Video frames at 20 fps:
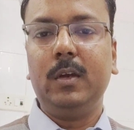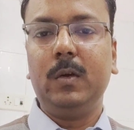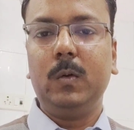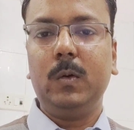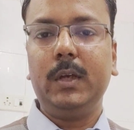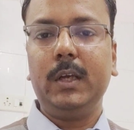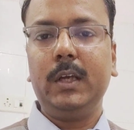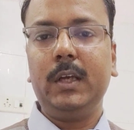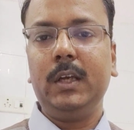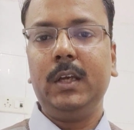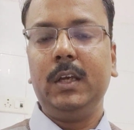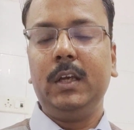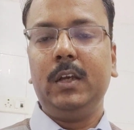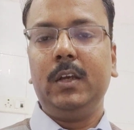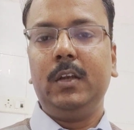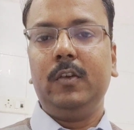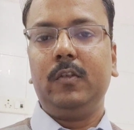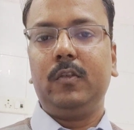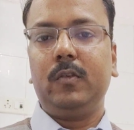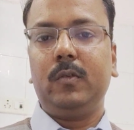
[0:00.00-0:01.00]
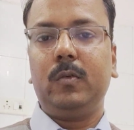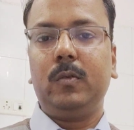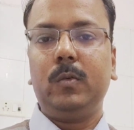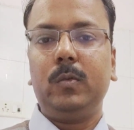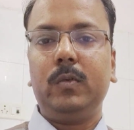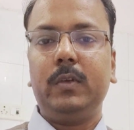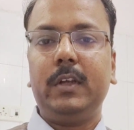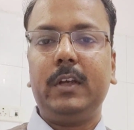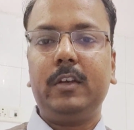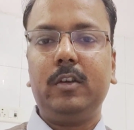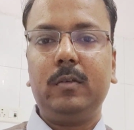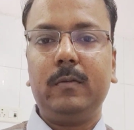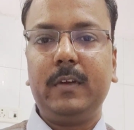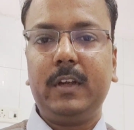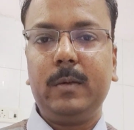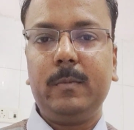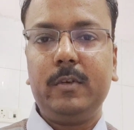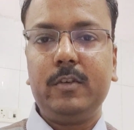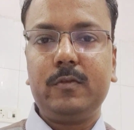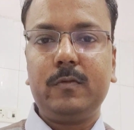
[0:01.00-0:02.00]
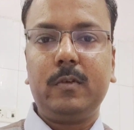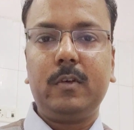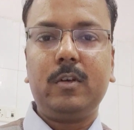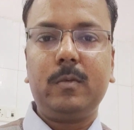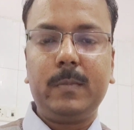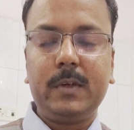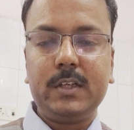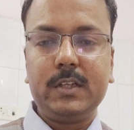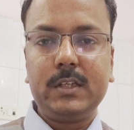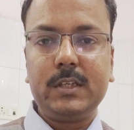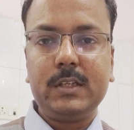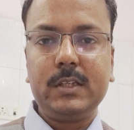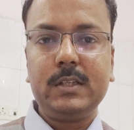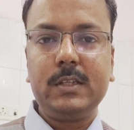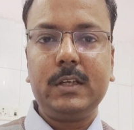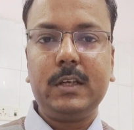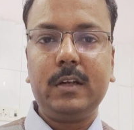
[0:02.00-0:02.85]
Okay, so thank you very much for your patience,